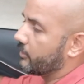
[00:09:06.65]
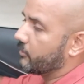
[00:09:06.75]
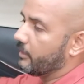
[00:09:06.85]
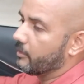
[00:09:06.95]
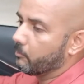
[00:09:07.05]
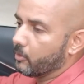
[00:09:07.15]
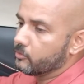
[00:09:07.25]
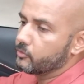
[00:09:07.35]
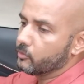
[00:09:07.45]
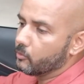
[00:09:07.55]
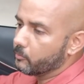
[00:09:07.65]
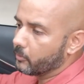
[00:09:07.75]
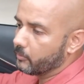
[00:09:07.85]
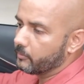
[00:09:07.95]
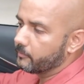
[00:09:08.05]
you need a monsoon
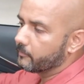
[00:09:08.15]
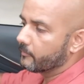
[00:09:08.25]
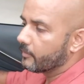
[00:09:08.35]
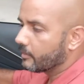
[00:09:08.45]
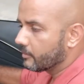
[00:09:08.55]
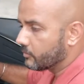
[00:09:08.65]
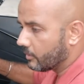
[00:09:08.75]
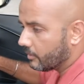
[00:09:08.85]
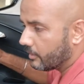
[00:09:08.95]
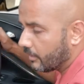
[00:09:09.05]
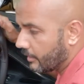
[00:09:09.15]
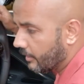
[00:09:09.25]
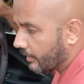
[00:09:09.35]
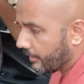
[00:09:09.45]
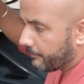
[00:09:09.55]
mode. So
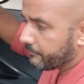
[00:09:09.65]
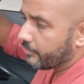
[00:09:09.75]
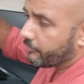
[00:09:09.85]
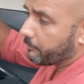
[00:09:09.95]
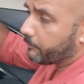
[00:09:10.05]
if I